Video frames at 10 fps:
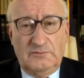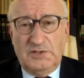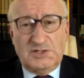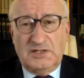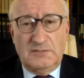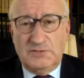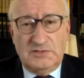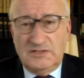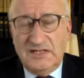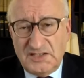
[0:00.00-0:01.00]
Russia,
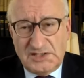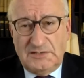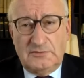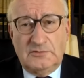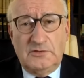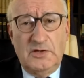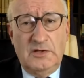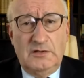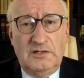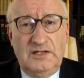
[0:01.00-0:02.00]
but in general,
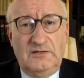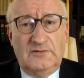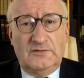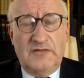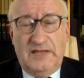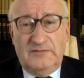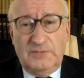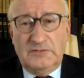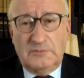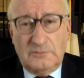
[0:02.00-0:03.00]

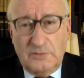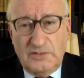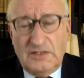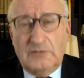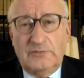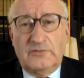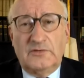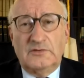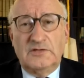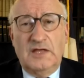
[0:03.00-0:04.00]
has been a growing
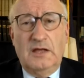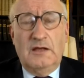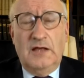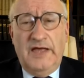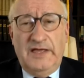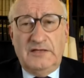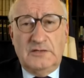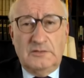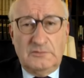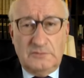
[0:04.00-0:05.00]
concern
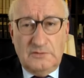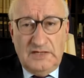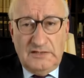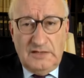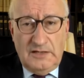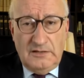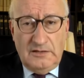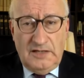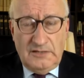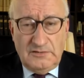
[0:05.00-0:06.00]
and
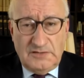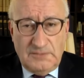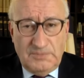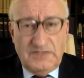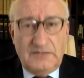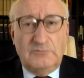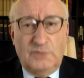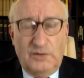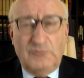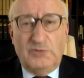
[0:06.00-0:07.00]
a topic
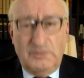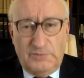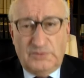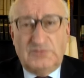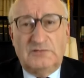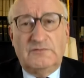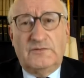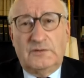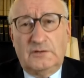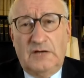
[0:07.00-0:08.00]
more and more important
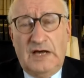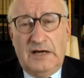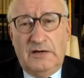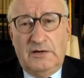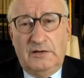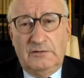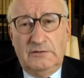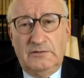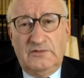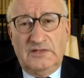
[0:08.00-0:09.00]
for our
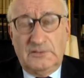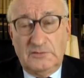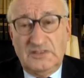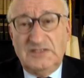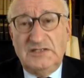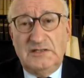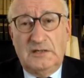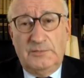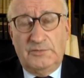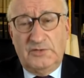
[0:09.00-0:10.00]
security
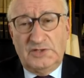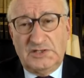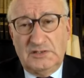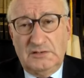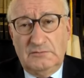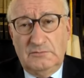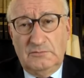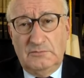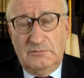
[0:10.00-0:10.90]
cooperation